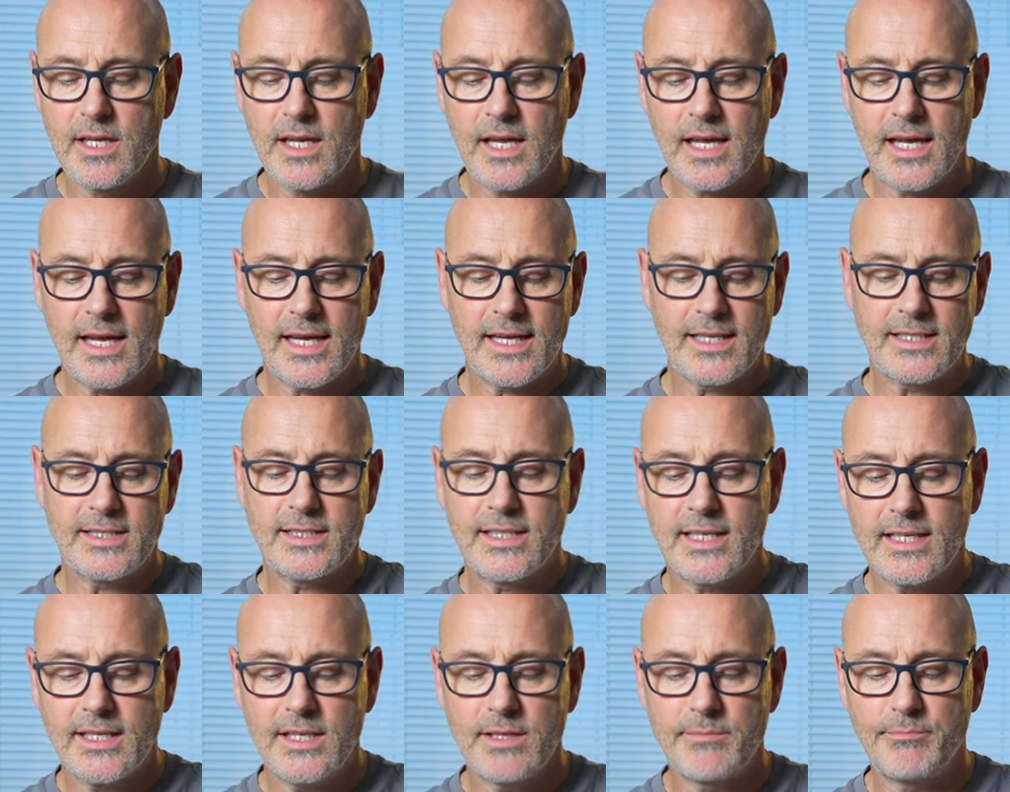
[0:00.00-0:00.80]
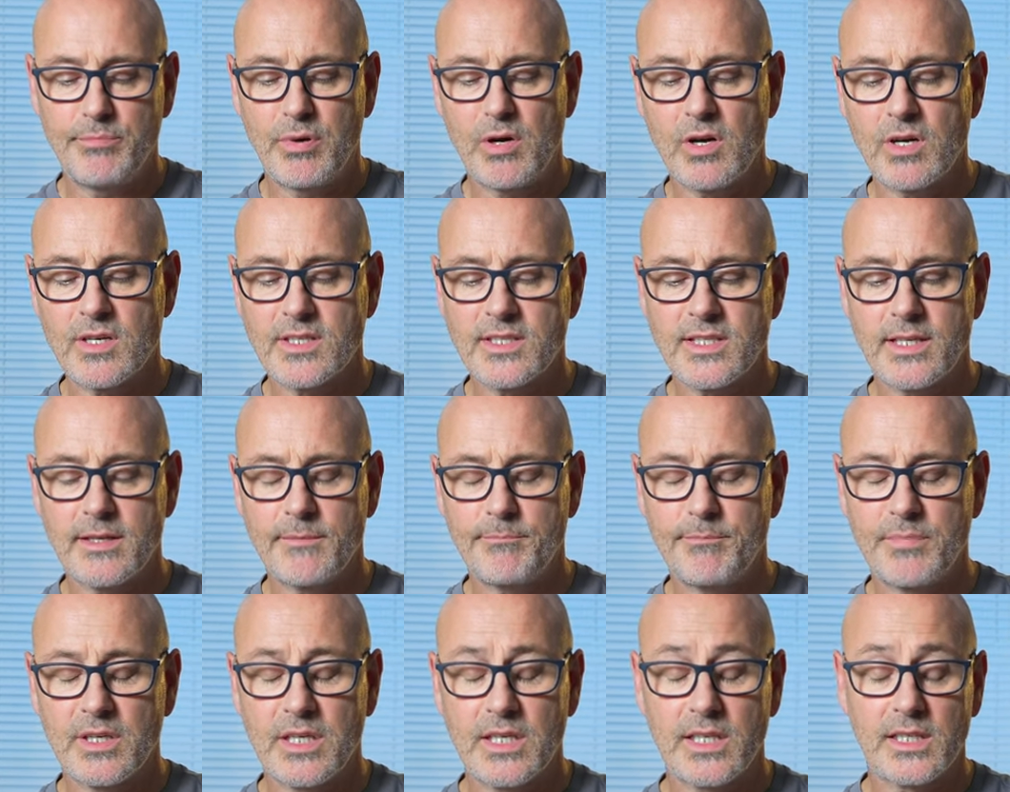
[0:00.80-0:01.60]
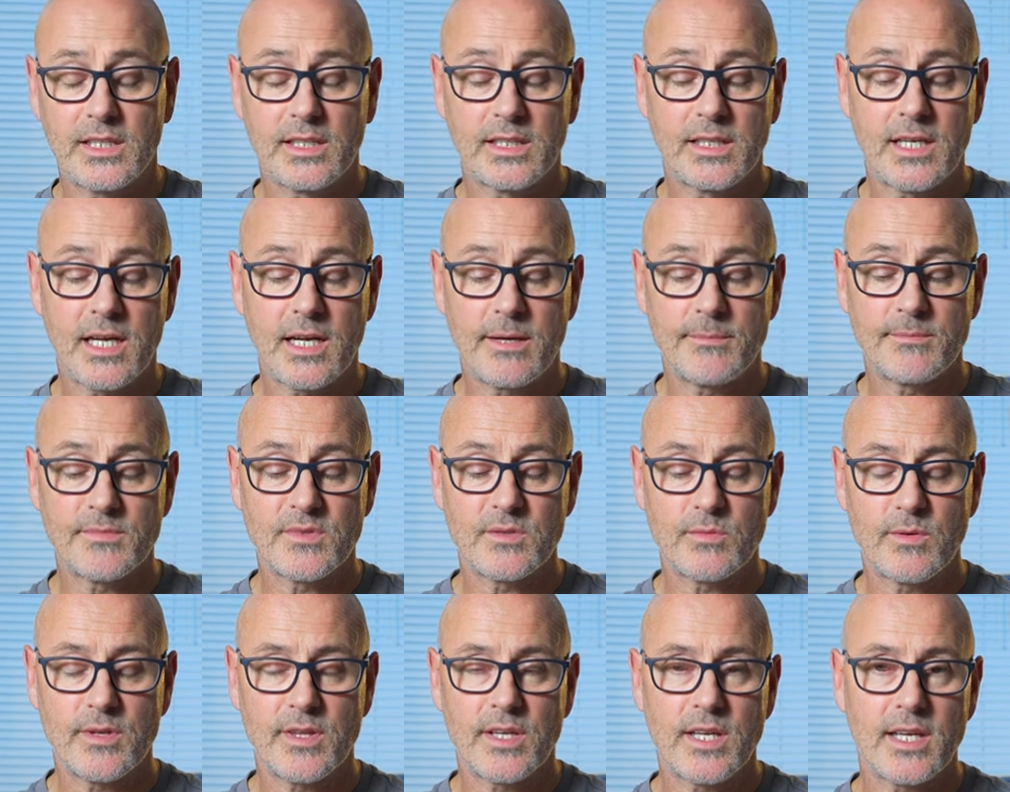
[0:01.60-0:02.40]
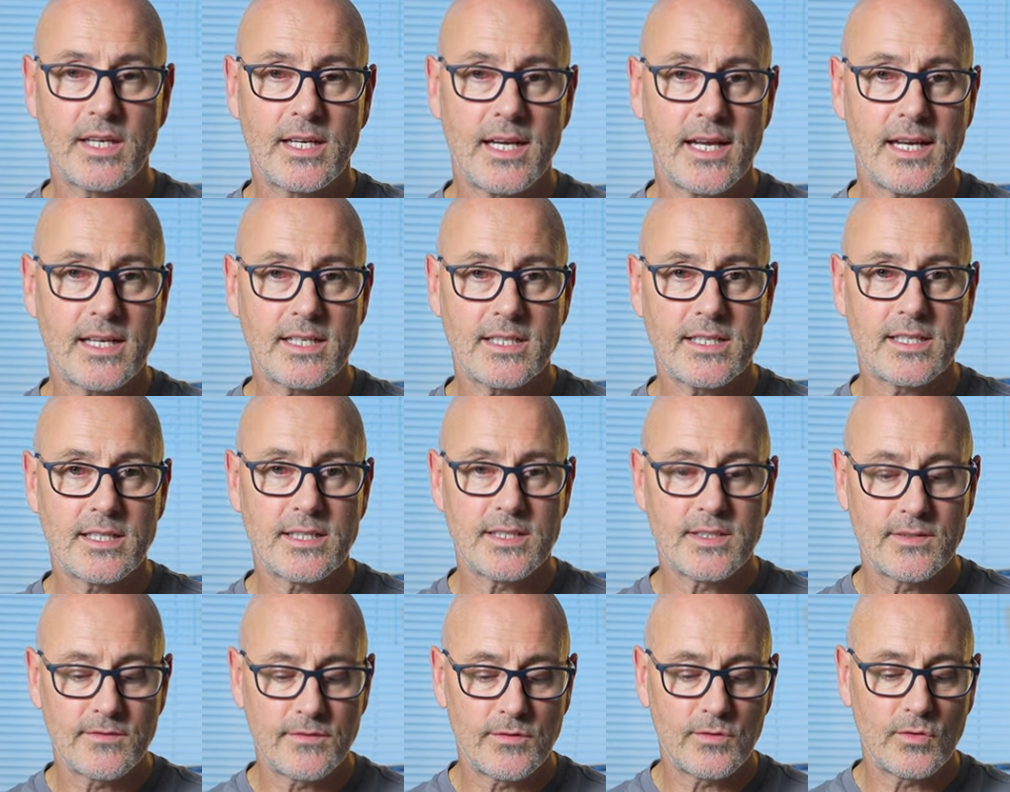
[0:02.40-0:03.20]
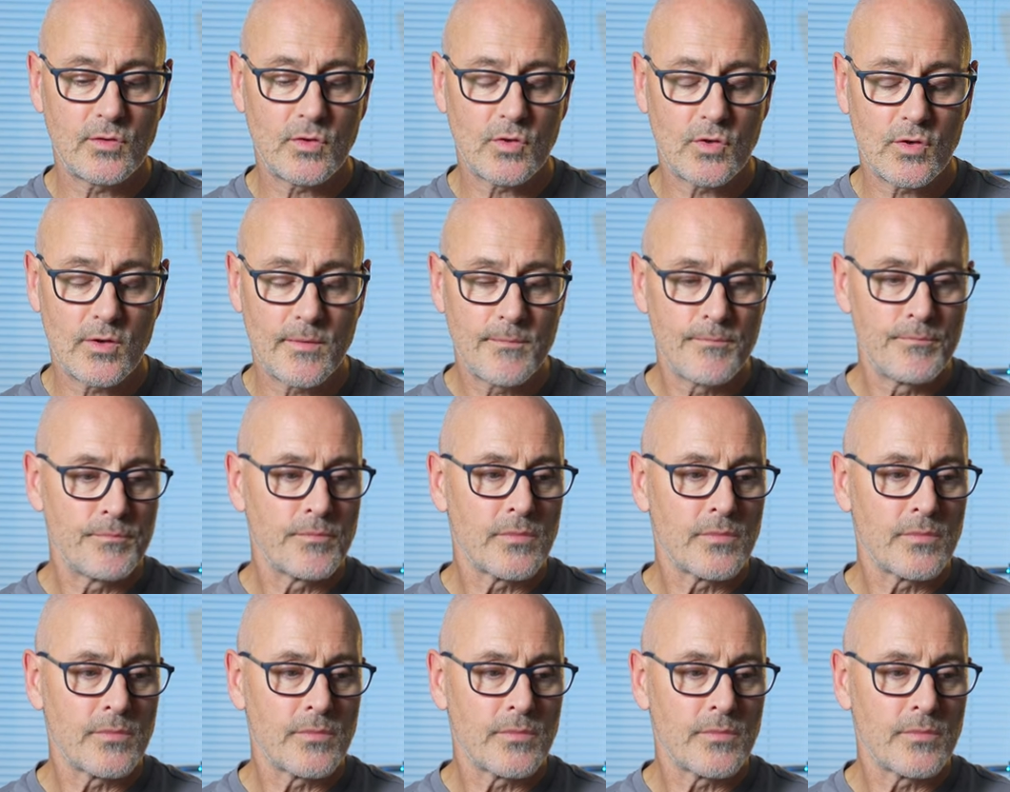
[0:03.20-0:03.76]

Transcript: and in the box it comes with connectors for